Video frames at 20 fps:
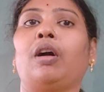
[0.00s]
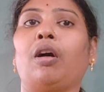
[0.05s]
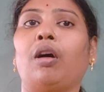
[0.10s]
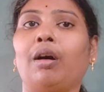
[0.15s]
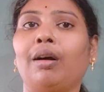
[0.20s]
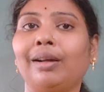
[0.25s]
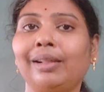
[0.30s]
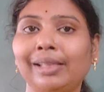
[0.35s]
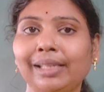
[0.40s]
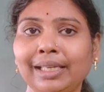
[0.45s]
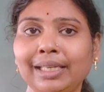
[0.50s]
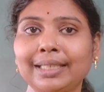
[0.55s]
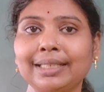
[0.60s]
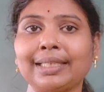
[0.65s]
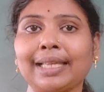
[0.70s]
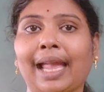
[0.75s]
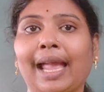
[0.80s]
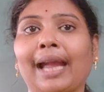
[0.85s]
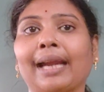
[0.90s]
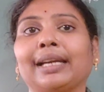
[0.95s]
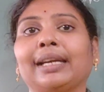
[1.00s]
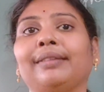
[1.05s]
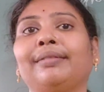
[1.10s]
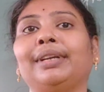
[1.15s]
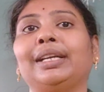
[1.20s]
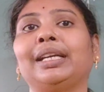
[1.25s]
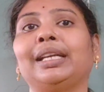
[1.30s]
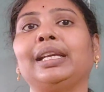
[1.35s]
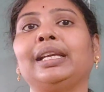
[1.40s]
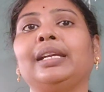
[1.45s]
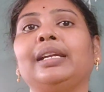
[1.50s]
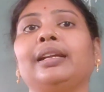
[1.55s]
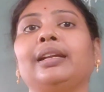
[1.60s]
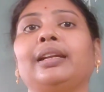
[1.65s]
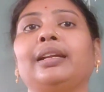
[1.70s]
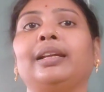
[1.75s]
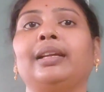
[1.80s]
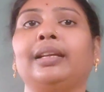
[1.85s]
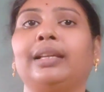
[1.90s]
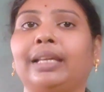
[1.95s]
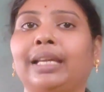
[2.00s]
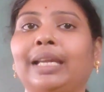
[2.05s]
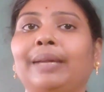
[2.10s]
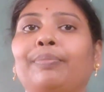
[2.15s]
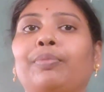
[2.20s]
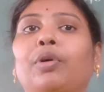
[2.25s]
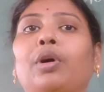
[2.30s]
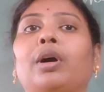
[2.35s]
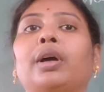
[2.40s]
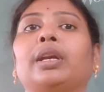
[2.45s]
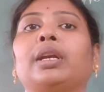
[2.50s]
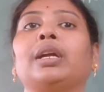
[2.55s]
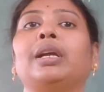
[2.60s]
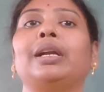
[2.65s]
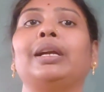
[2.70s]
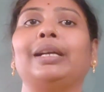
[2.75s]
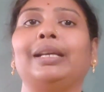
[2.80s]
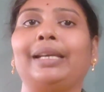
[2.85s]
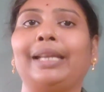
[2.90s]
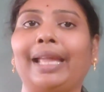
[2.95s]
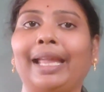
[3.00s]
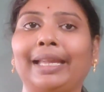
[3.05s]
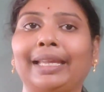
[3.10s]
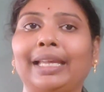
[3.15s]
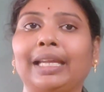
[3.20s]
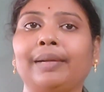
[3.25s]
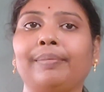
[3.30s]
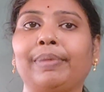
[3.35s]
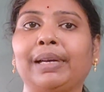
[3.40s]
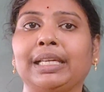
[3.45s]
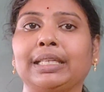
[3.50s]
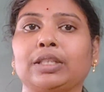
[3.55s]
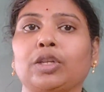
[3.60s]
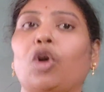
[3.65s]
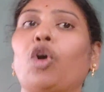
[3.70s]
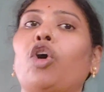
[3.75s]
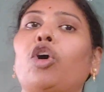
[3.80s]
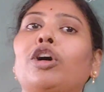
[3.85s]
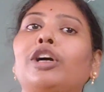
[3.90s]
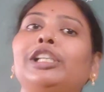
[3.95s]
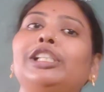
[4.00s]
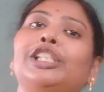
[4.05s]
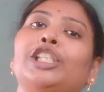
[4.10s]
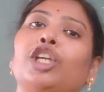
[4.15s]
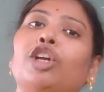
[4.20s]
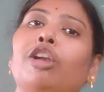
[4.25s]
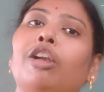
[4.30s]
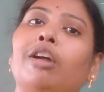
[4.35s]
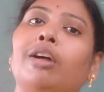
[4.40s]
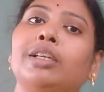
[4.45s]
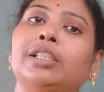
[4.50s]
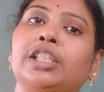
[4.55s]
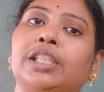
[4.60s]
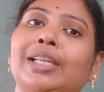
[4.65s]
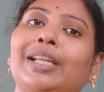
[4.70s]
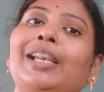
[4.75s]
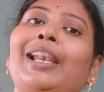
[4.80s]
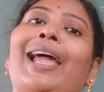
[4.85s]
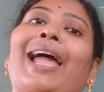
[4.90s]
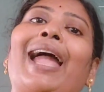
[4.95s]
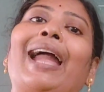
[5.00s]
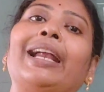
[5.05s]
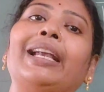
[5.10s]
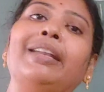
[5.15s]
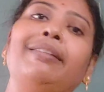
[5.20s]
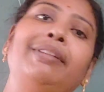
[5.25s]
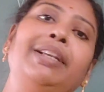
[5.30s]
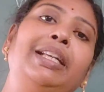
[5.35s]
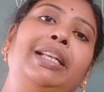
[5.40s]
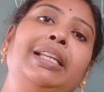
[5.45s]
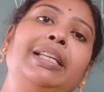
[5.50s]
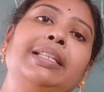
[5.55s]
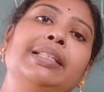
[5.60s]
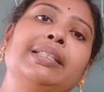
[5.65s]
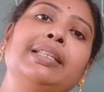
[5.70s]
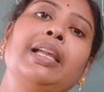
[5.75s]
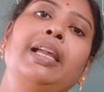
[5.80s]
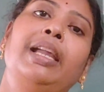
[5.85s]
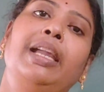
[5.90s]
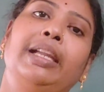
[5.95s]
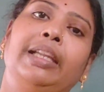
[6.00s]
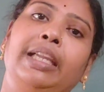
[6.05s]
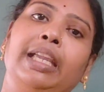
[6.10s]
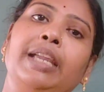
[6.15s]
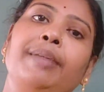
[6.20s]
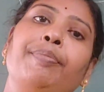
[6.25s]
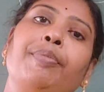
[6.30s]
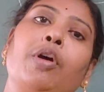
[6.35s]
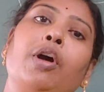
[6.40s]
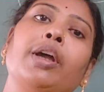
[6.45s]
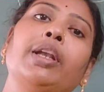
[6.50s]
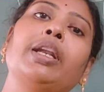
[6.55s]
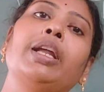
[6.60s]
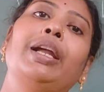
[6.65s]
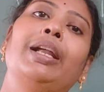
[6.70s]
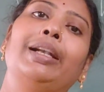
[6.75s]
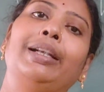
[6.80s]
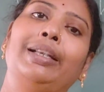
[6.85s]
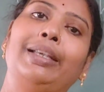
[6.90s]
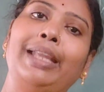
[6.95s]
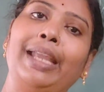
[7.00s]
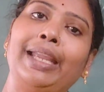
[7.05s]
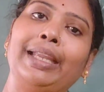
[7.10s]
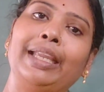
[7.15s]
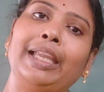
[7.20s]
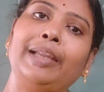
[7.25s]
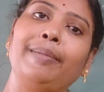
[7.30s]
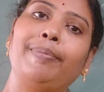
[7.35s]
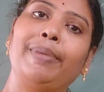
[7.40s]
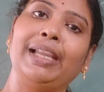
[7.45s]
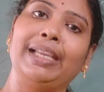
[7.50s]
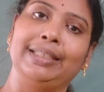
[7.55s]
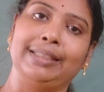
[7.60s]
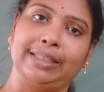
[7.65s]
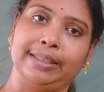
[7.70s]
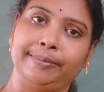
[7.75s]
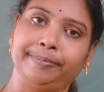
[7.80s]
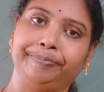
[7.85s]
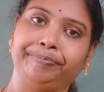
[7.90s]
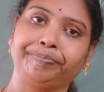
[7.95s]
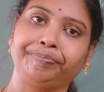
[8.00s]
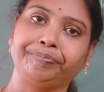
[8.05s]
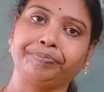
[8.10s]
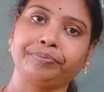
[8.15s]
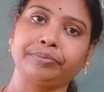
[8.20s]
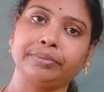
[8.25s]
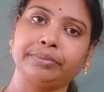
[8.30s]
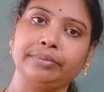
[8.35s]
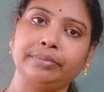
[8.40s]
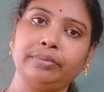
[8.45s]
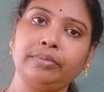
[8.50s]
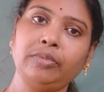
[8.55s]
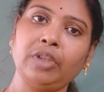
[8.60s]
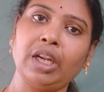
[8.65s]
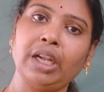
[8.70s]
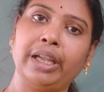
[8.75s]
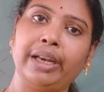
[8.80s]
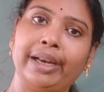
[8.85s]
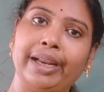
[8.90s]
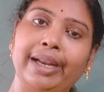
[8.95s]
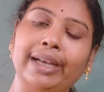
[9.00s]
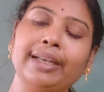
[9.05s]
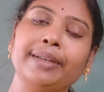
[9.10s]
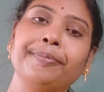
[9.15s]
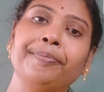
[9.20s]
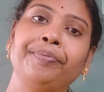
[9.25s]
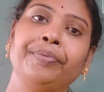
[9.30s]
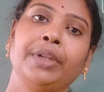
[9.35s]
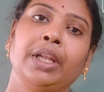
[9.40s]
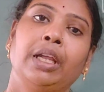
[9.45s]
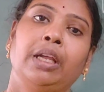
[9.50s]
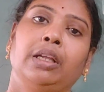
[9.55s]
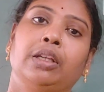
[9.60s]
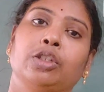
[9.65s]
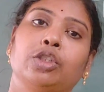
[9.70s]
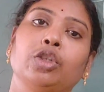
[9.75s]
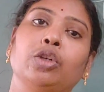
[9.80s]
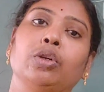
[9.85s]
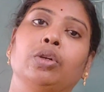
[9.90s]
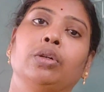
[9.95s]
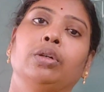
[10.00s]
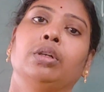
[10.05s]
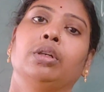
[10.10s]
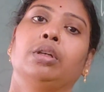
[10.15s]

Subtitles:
All these activities keep on taking place. All geological activities keep on taking place, right? So